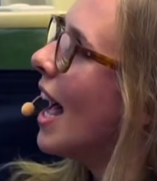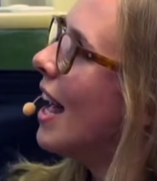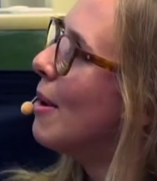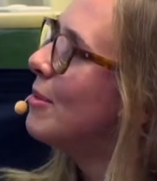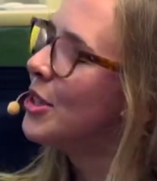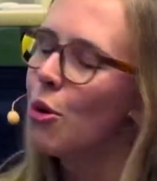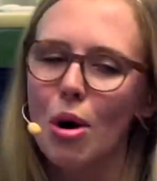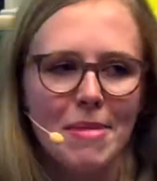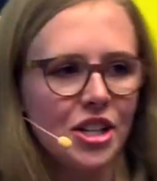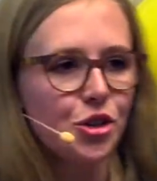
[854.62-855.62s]
Um, so
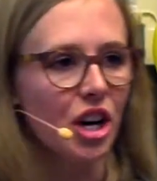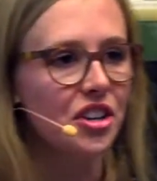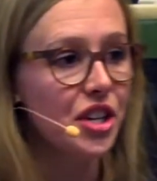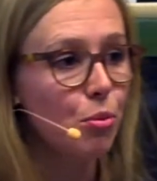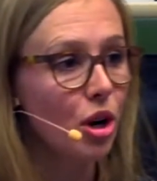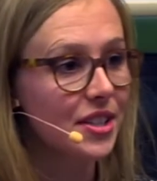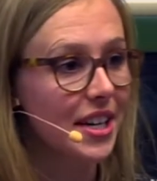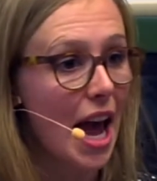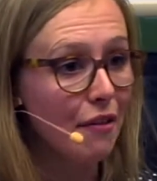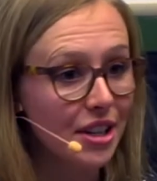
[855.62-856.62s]
what my strategy was
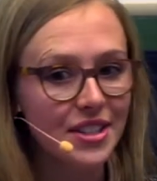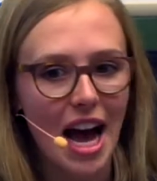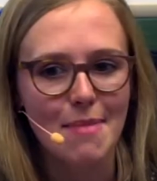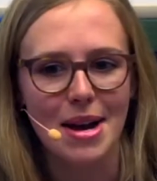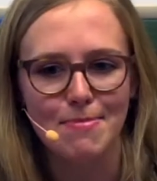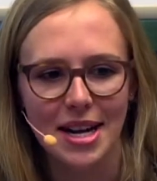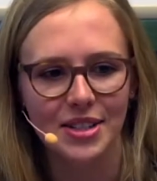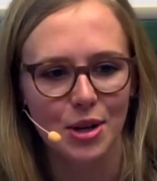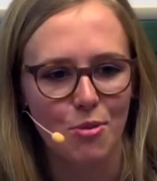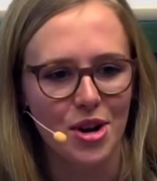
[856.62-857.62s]
that every time I met
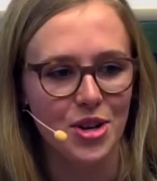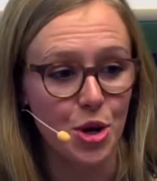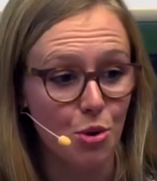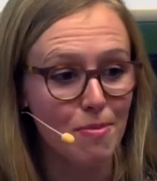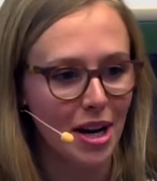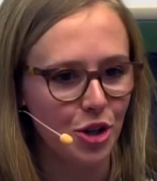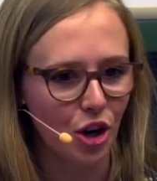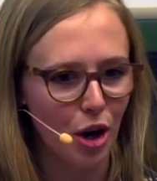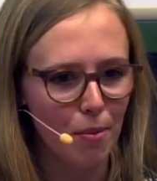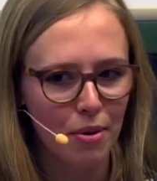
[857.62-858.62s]
someone new in my
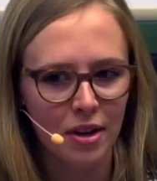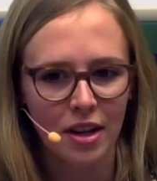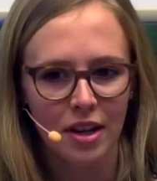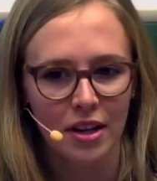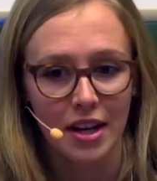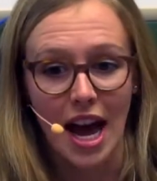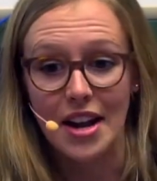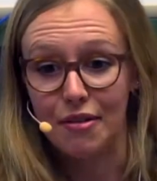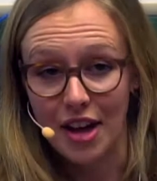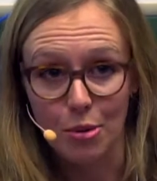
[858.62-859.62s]
job,
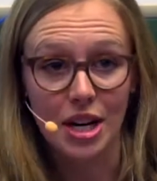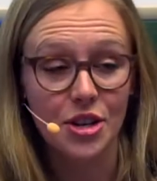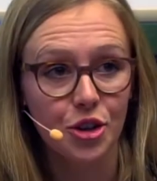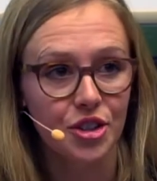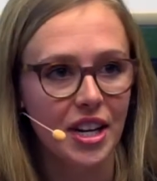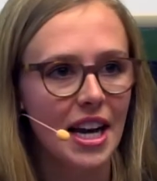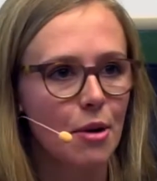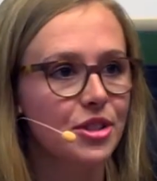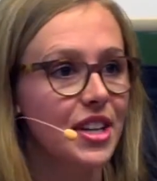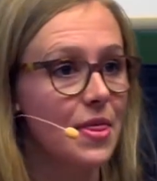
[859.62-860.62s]
and if they were interesting, I
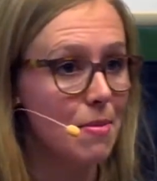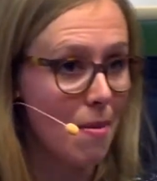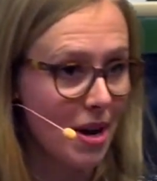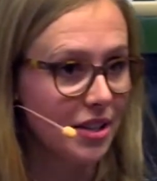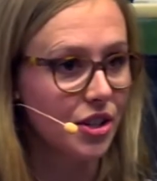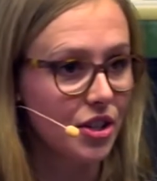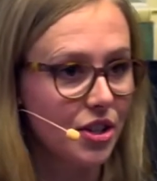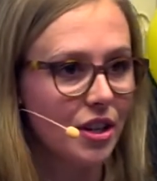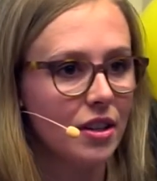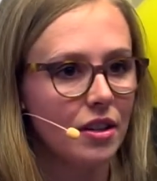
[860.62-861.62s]
would send them a
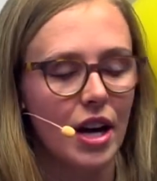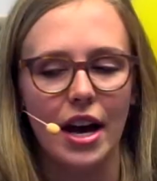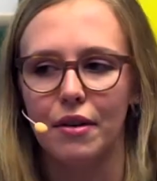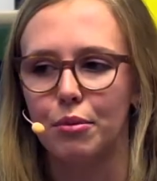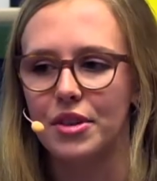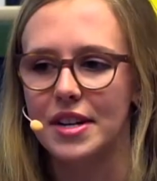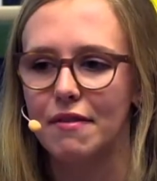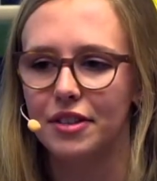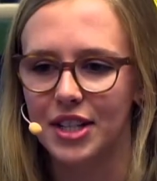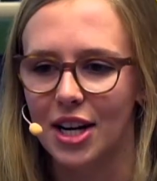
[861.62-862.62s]
message uh, with an
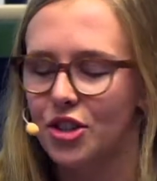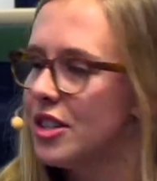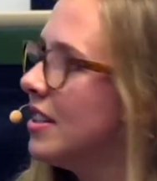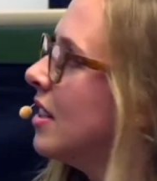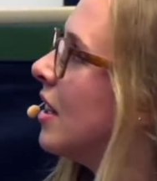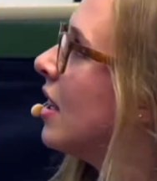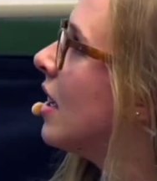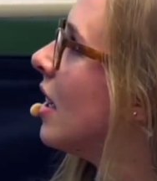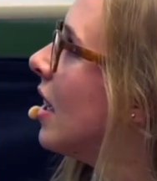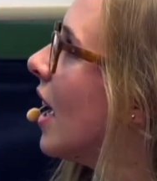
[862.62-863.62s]
invitation.
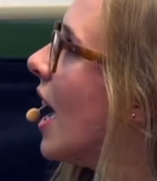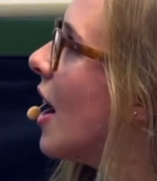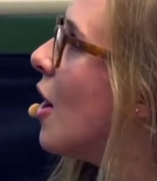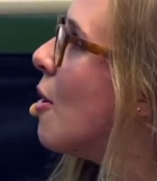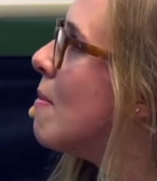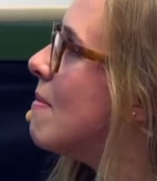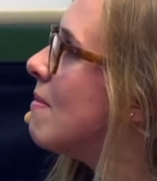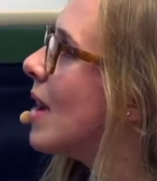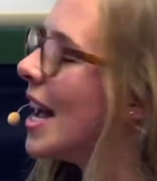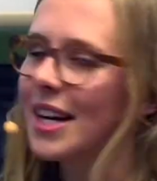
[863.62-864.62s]
Um,
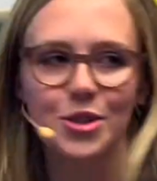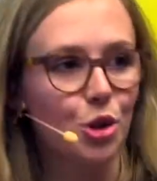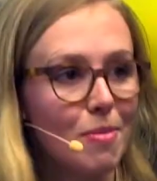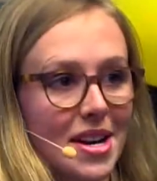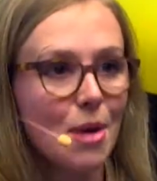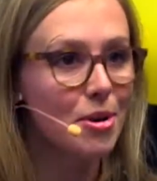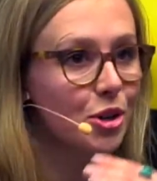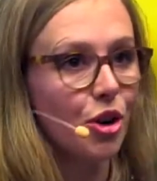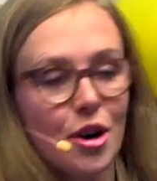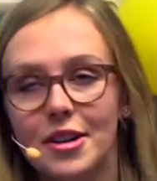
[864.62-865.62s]
and I saw my number
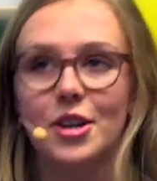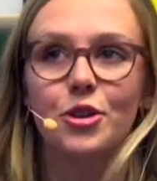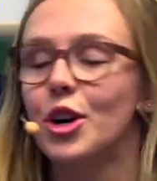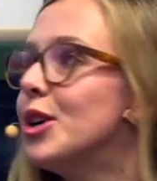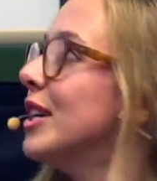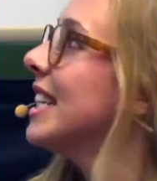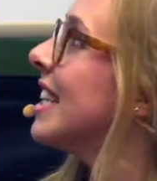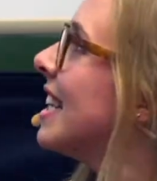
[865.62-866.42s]
growing, growing.